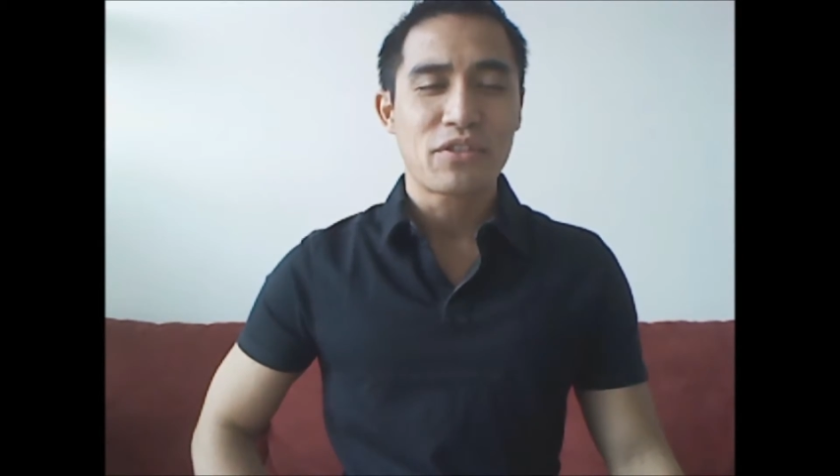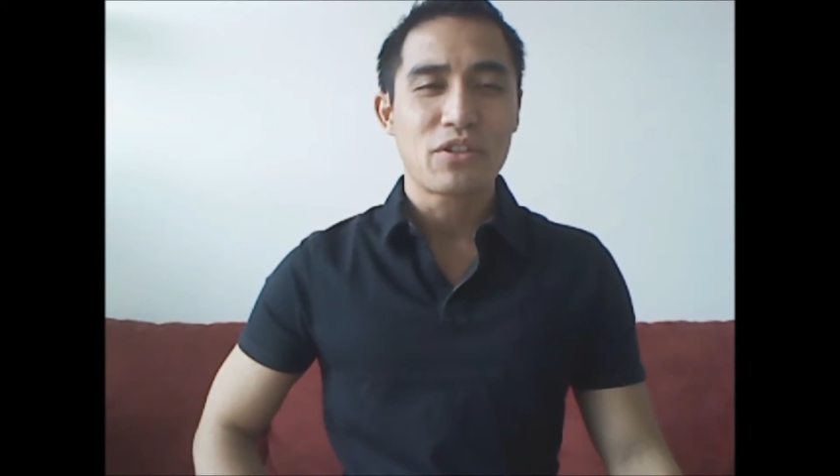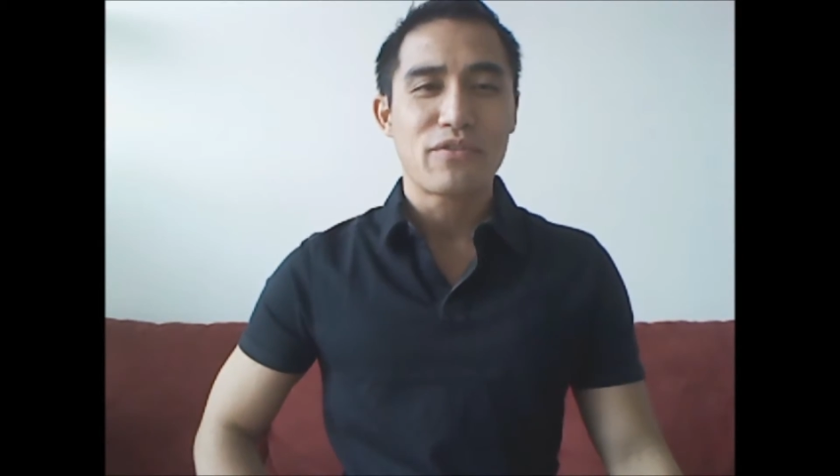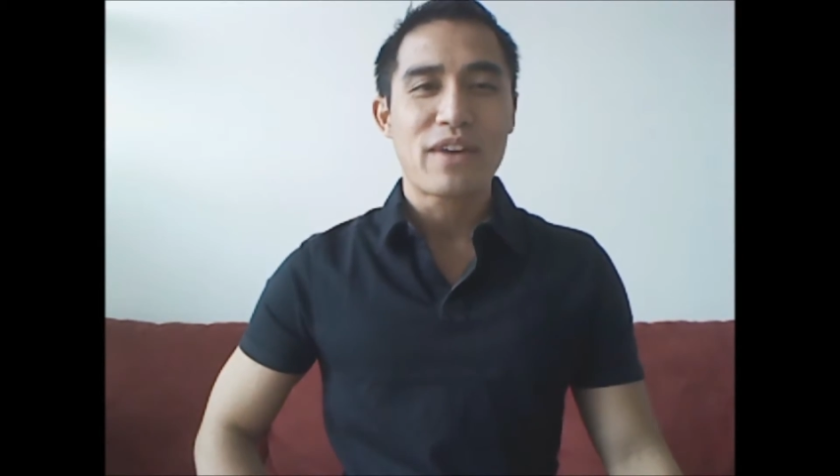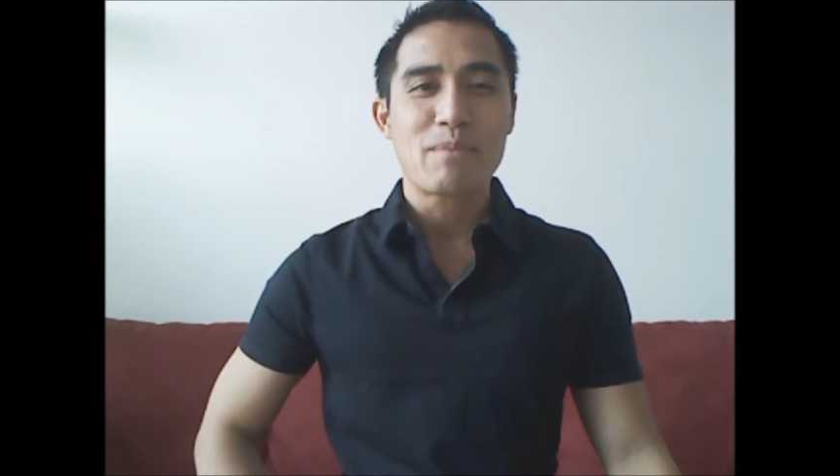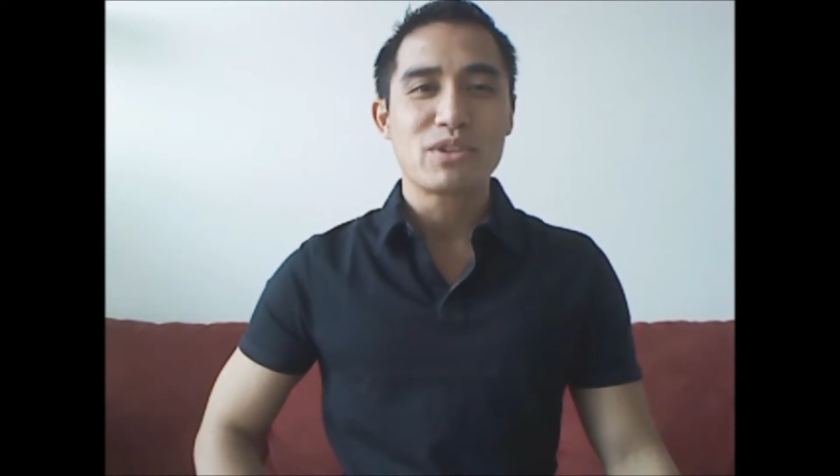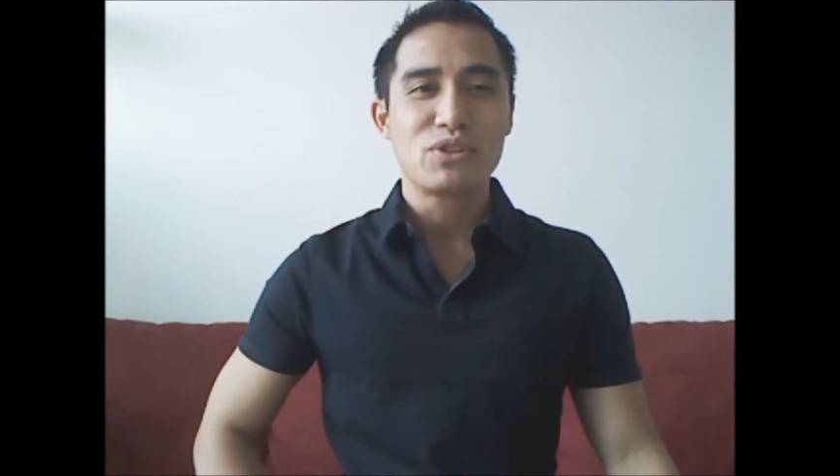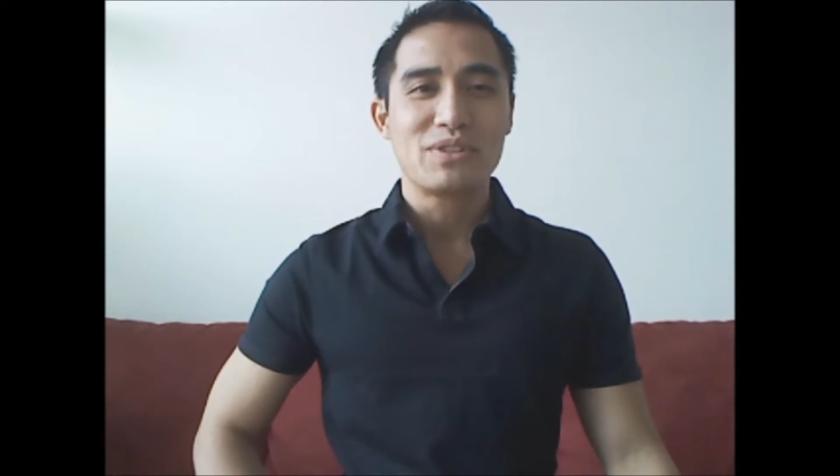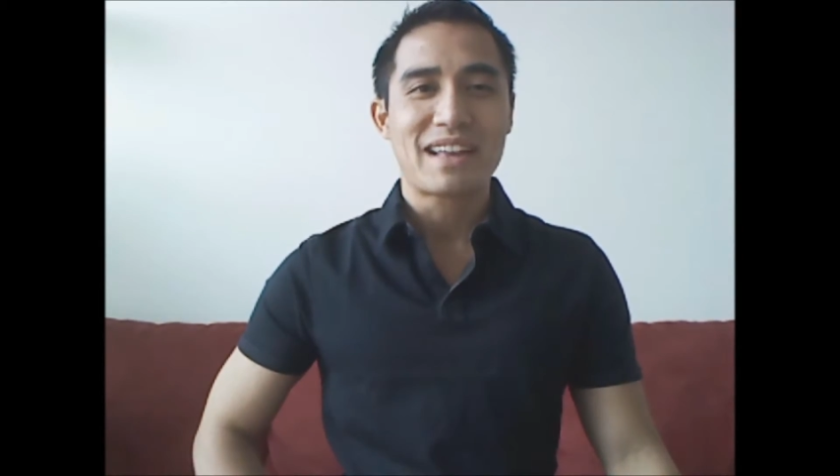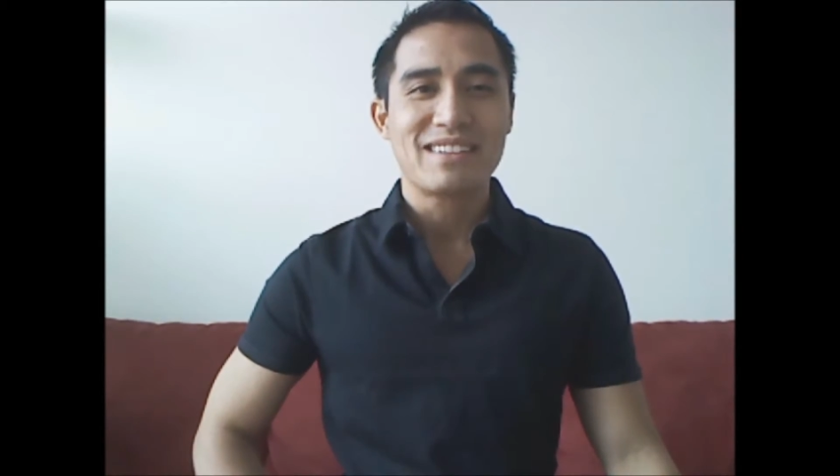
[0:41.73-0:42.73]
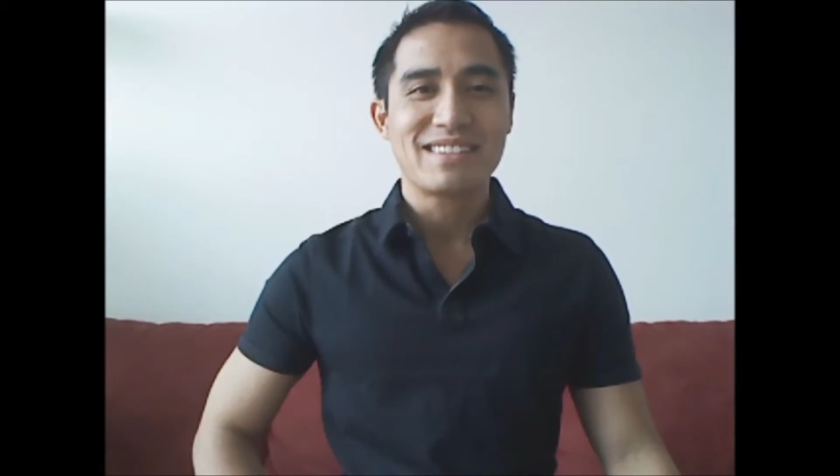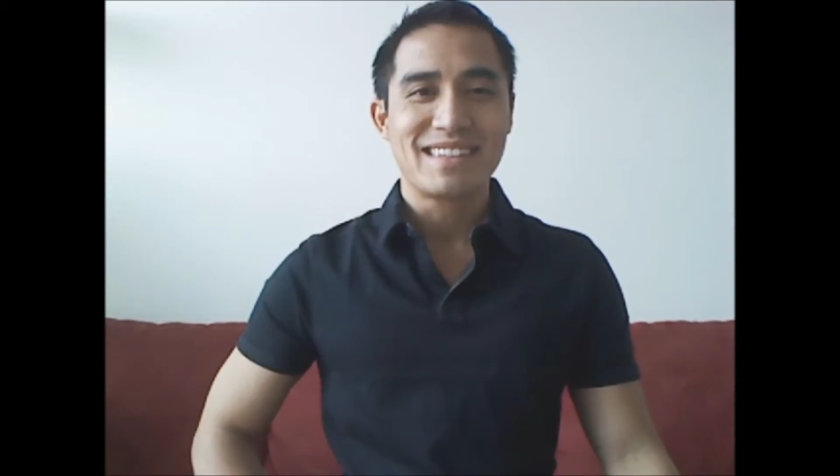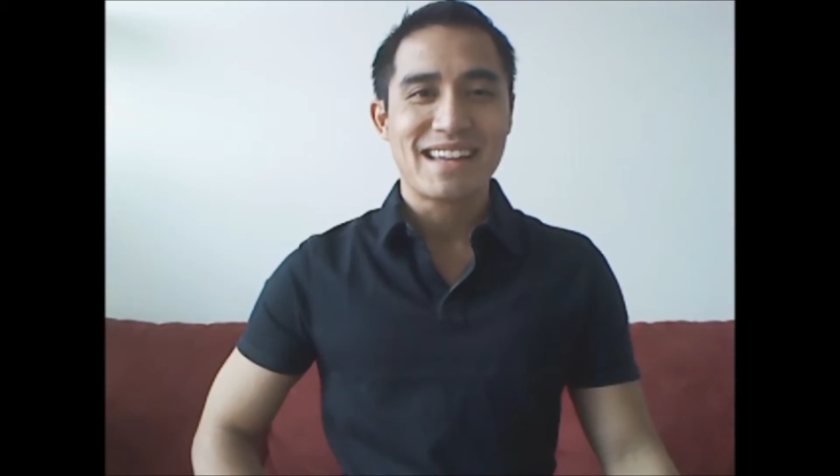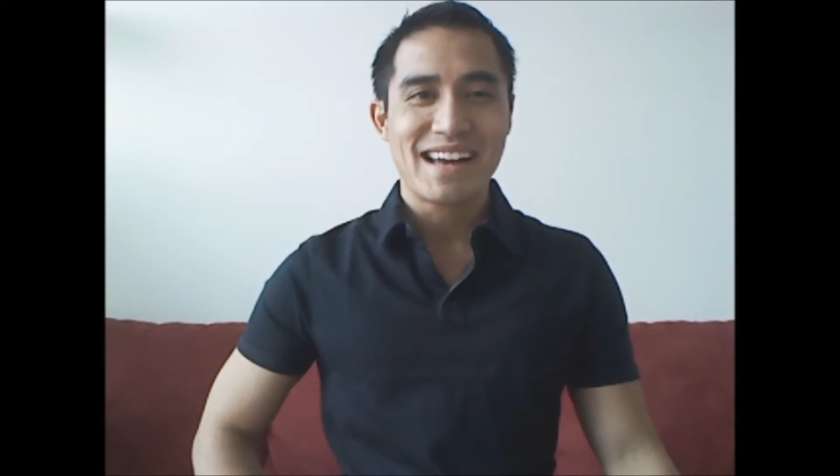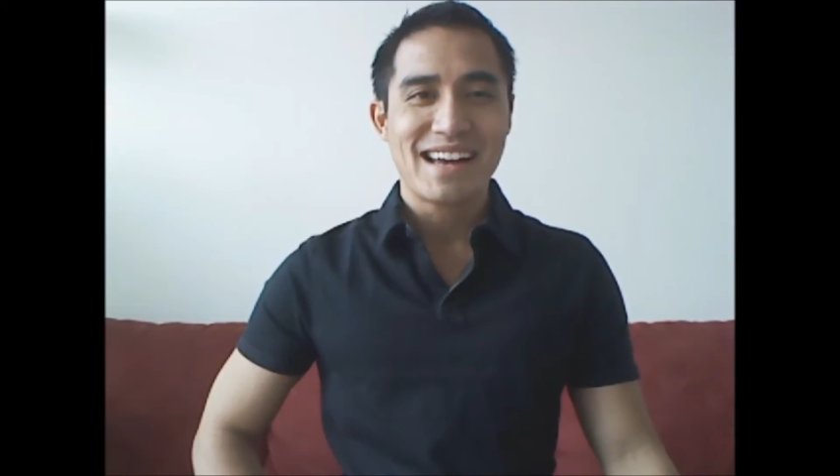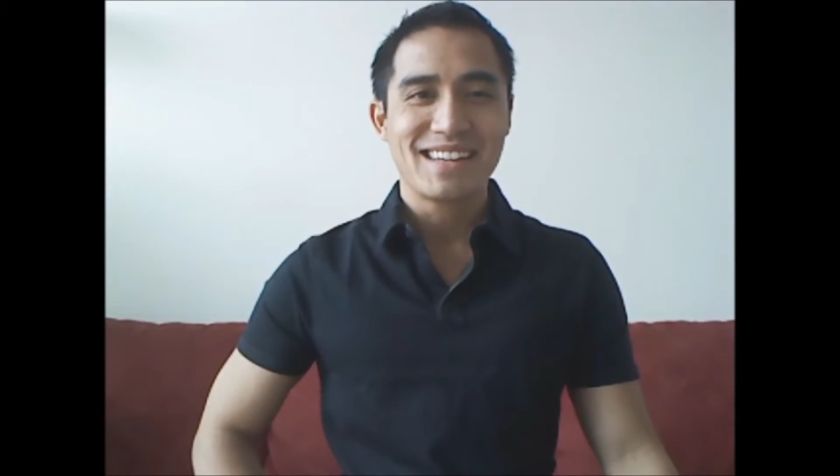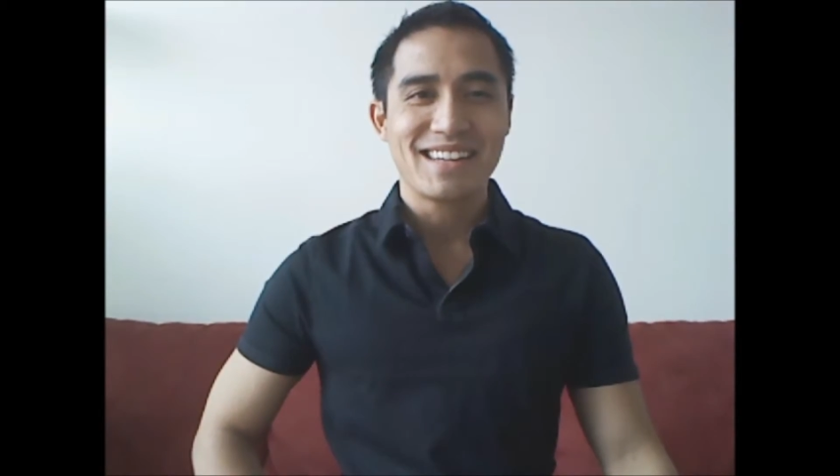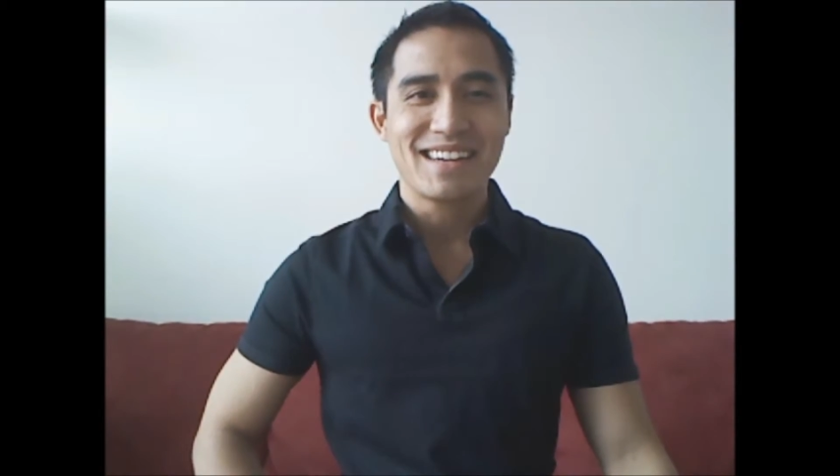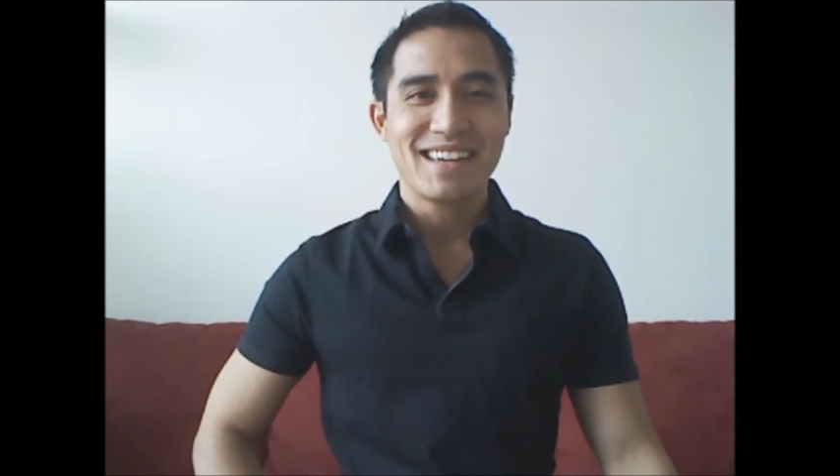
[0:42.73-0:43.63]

November two thousand nine.